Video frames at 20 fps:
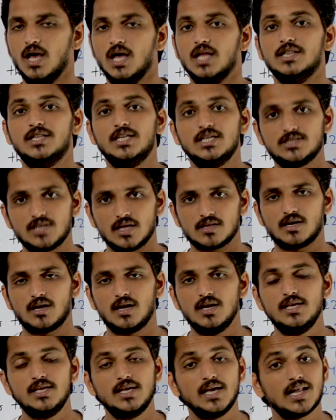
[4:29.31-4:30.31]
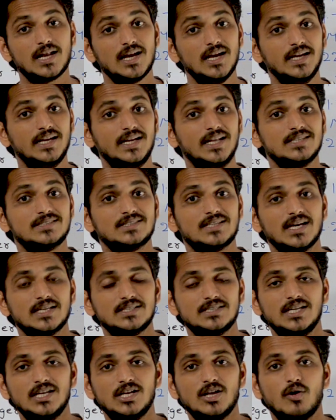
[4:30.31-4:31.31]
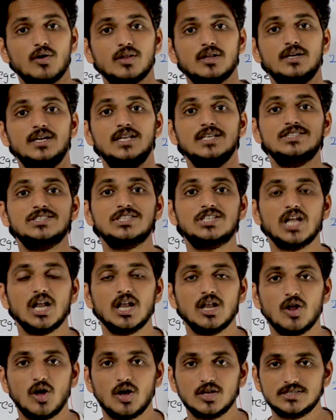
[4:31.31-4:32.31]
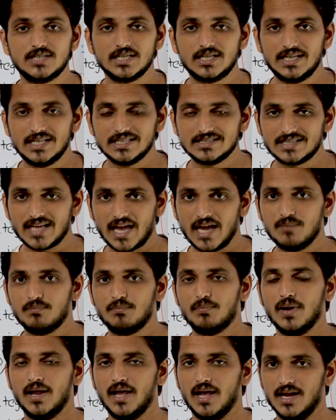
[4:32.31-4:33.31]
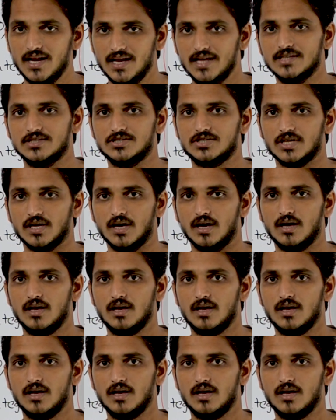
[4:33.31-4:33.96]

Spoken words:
These are clearly discussed in our digital logic design playlist.